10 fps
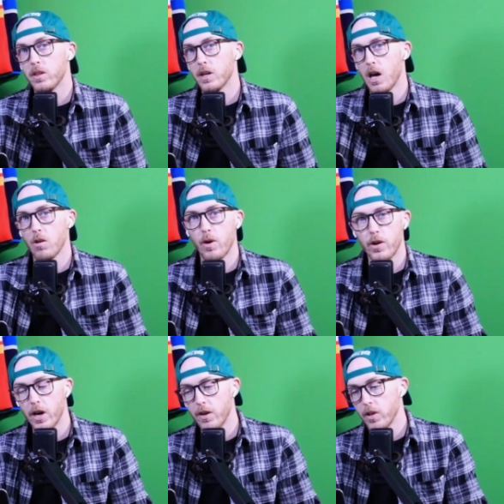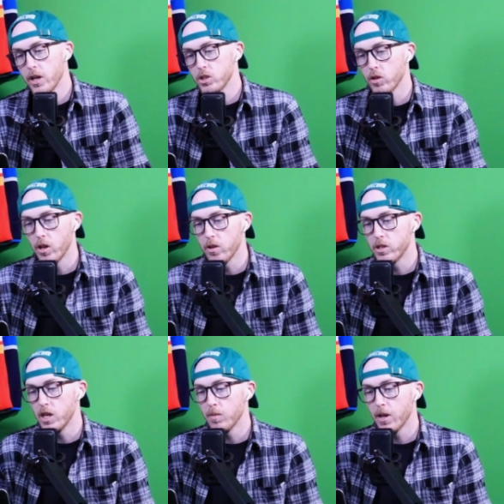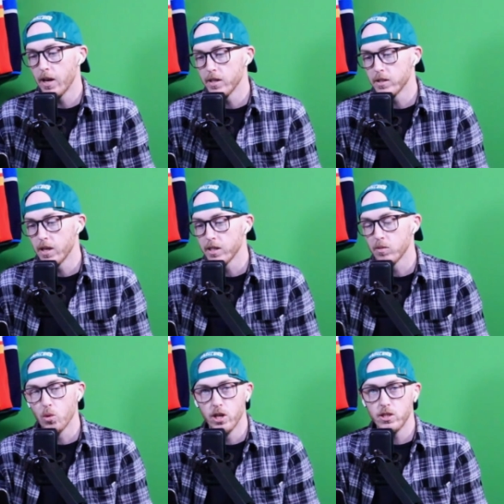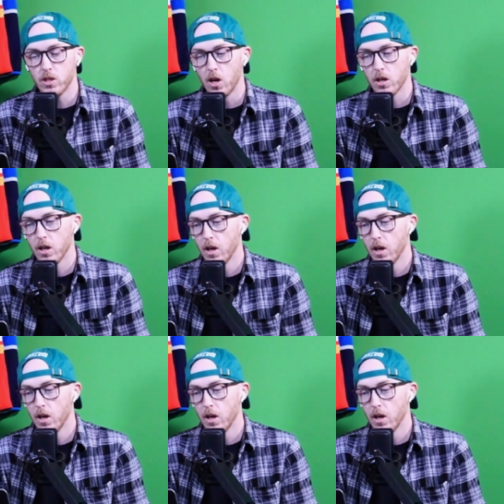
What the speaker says: The Colorado Avalanche or another team that has some pretty stark